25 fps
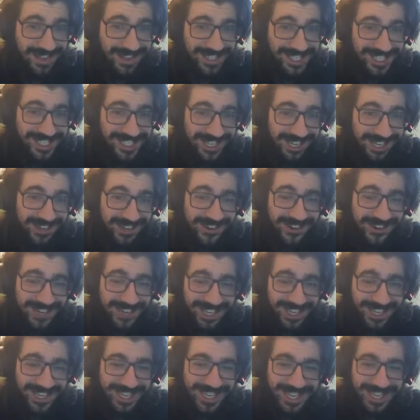so
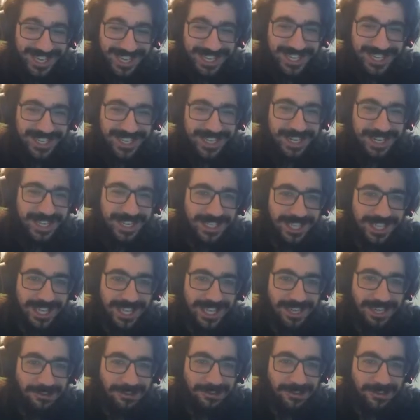good. Alright, did I
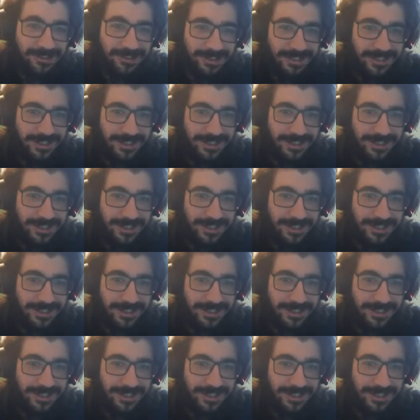get Groot?